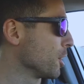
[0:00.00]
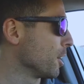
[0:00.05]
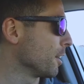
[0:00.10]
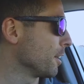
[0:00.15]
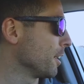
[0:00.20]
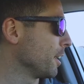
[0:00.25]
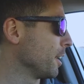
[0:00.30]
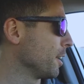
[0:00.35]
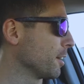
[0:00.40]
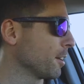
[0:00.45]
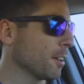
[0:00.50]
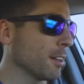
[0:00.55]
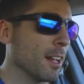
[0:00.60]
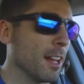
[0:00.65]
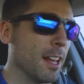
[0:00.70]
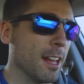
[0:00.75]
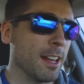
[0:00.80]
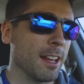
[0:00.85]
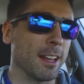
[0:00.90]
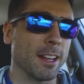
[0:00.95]
Sean here,
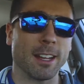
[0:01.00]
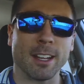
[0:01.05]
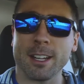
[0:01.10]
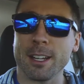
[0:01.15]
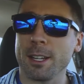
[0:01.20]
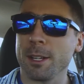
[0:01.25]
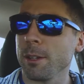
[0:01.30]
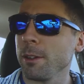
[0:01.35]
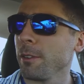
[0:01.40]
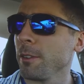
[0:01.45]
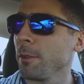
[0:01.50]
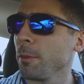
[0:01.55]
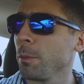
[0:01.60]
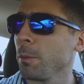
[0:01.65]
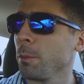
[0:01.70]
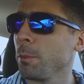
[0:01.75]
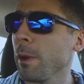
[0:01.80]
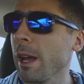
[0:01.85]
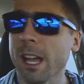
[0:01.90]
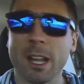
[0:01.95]

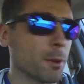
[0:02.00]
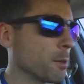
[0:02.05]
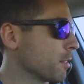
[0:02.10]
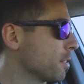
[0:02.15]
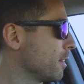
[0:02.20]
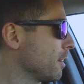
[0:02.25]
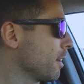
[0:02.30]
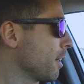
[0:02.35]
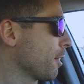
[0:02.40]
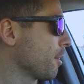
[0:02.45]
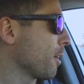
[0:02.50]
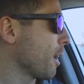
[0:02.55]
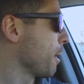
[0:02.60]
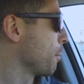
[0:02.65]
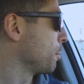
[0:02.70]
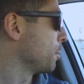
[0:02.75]
back with another